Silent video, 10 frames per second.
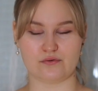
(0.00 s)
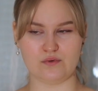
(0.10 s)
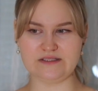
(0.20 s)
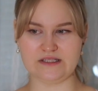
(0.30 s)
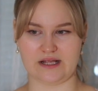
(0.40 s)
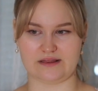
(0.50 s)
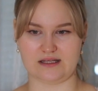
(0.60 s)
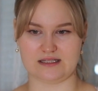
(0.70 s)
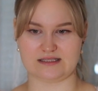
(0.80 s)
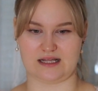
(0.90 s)
The reason I
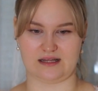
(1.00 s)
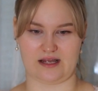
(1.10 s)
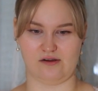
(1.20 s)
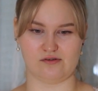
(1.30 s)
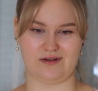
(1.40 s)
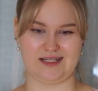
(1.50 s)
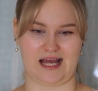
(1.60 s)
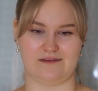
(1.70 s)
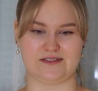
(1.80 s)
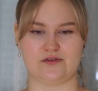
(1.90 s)
think is that I already
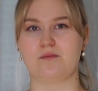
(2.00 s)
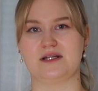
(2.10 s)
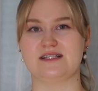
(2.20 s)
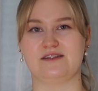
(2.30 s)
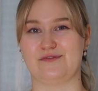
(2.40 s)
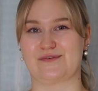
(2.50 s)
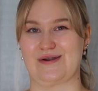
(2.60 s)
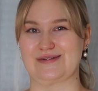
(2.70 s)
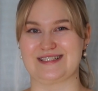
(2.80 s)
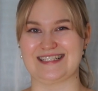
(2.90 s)
have so much in the
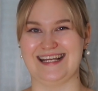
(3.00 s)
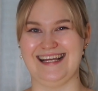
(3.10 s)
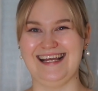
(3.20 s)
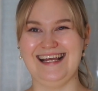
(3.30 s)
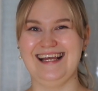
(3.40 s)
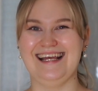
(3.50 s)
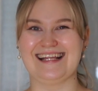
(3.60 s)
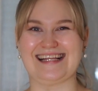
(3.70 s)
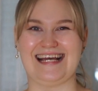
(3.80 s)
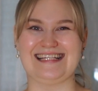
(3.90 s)
front
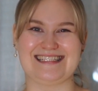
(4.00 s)
that